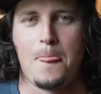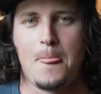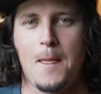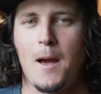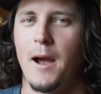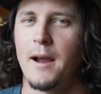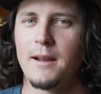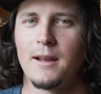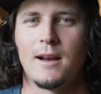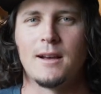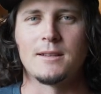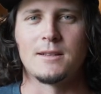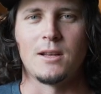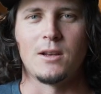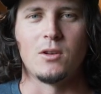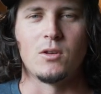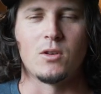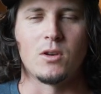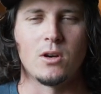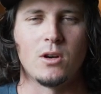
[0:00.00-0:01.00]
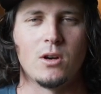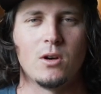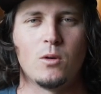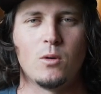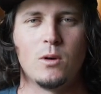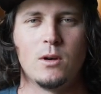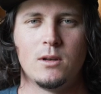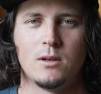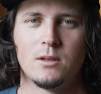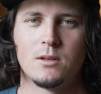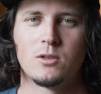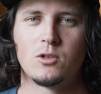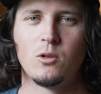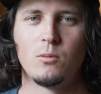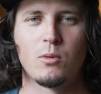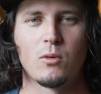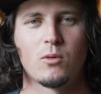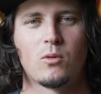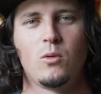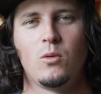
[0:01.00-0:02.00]
All right, guys, there you go.
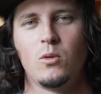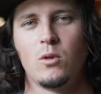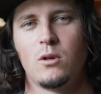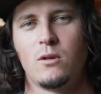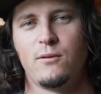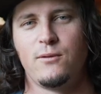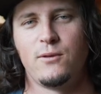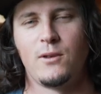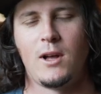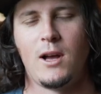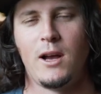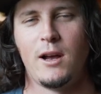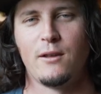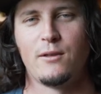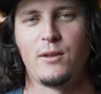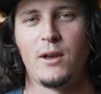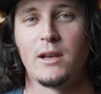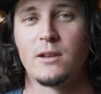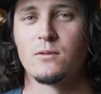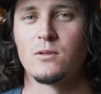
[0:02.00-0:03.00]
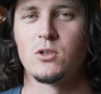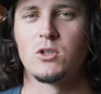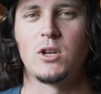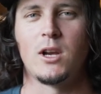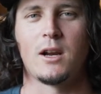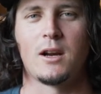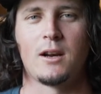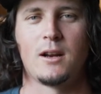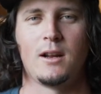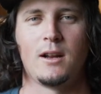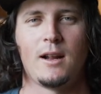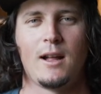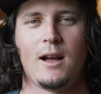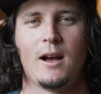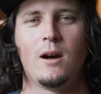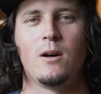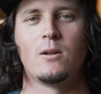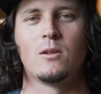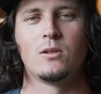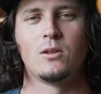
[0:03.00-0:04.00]
Super cool little fly. Thanks for checking it
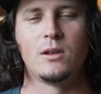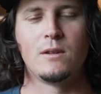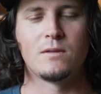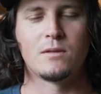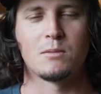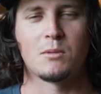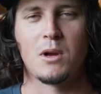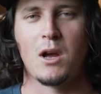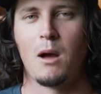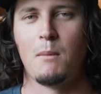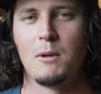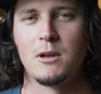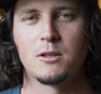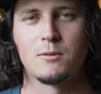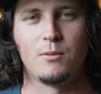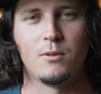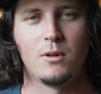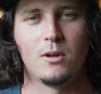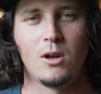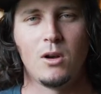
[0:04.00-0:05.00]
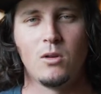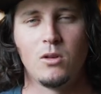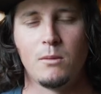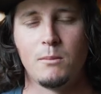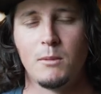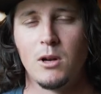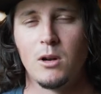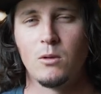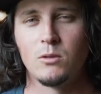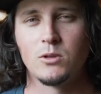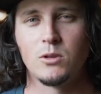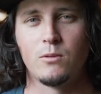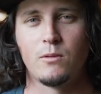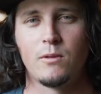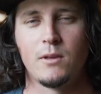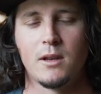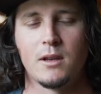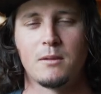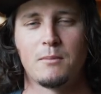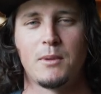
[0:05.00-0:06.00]
out. Leave some comments below. Let me know what you
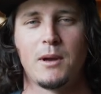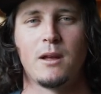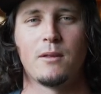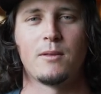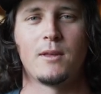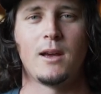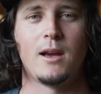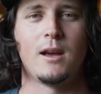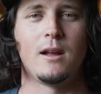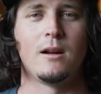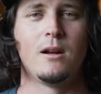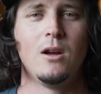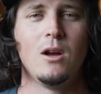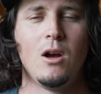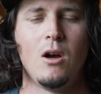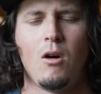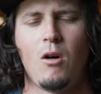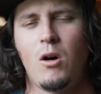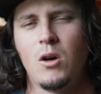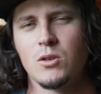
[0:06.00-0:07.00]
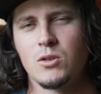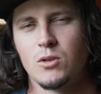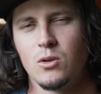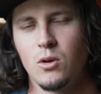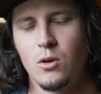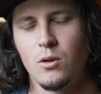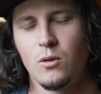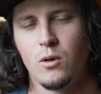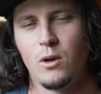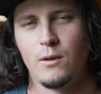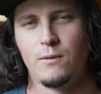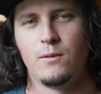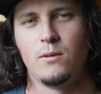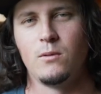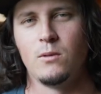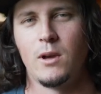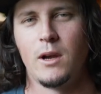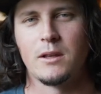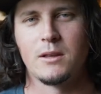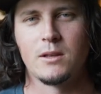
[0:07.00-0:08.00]
think about that. Also, if you
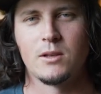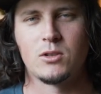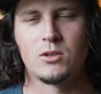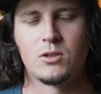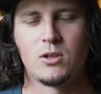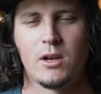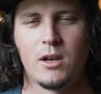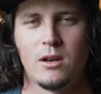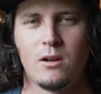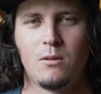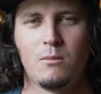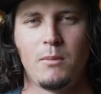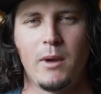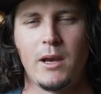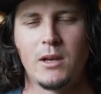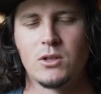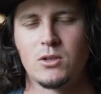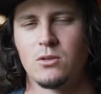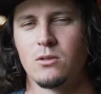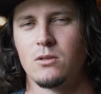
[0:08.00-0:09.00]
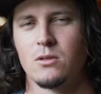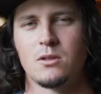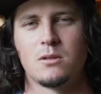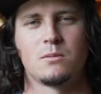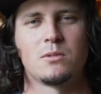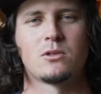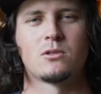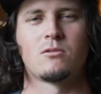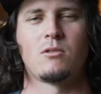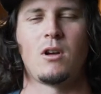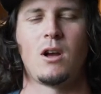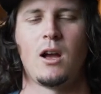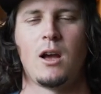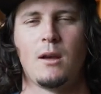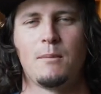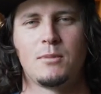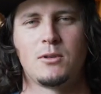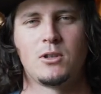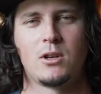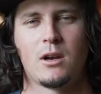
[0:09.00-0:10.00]
like this channel, make sure to
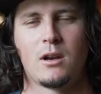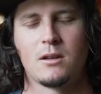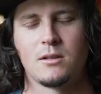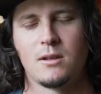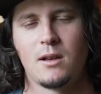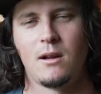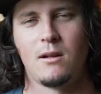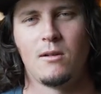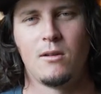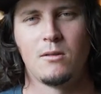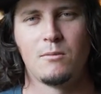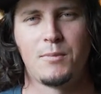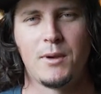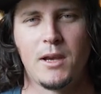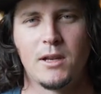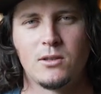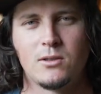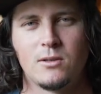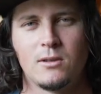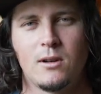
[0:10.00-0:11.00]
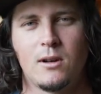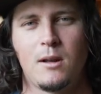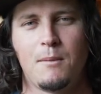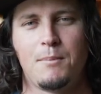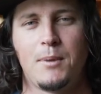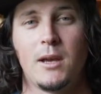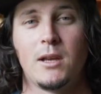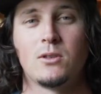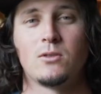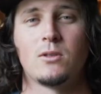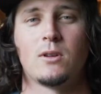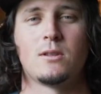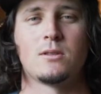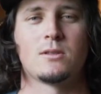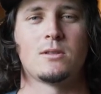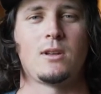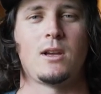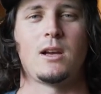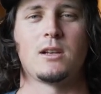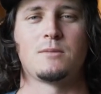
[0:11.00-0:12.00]
subscribe. Check us out on Patreon at
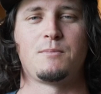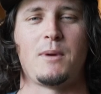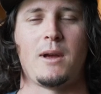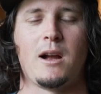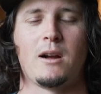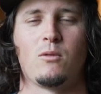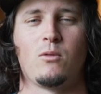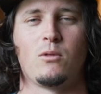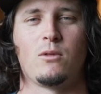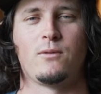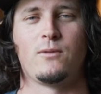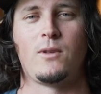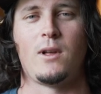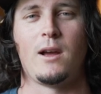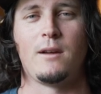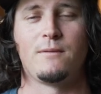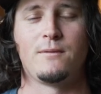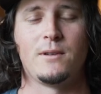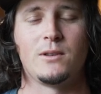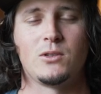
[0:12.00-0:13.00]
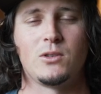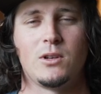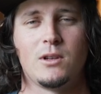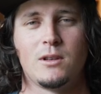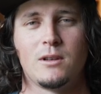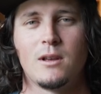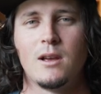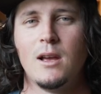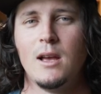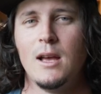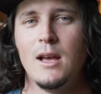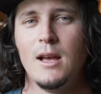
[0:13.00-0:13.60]
patreon.com/backwaterflyfishing.